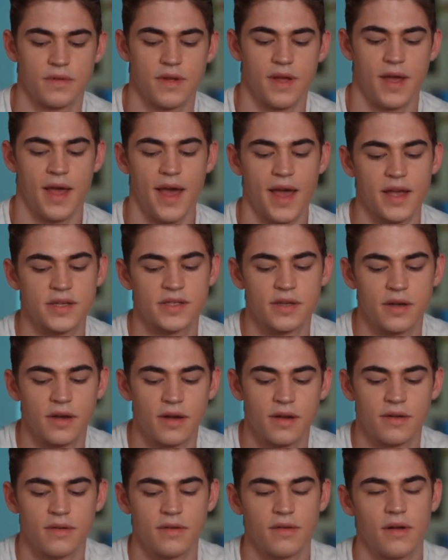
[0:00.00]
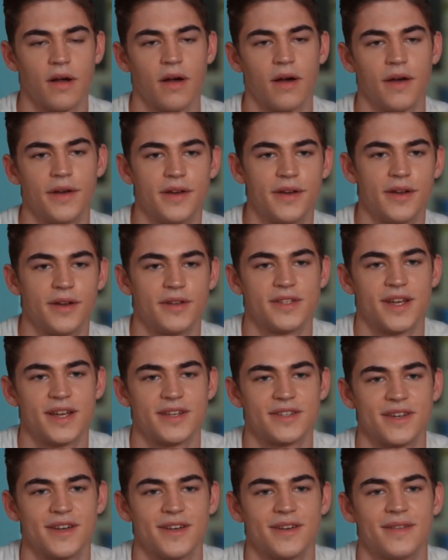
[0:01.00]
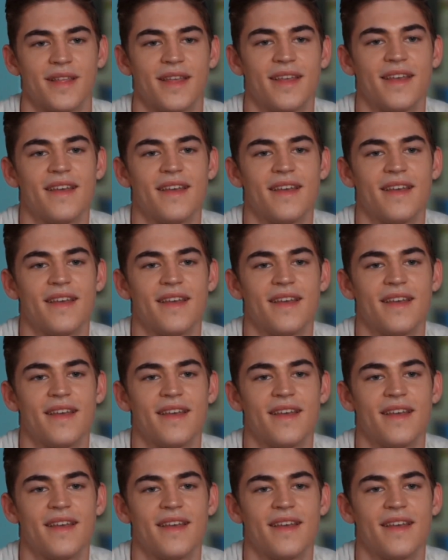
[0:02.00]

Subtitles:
Hessa, Harden and Tessa,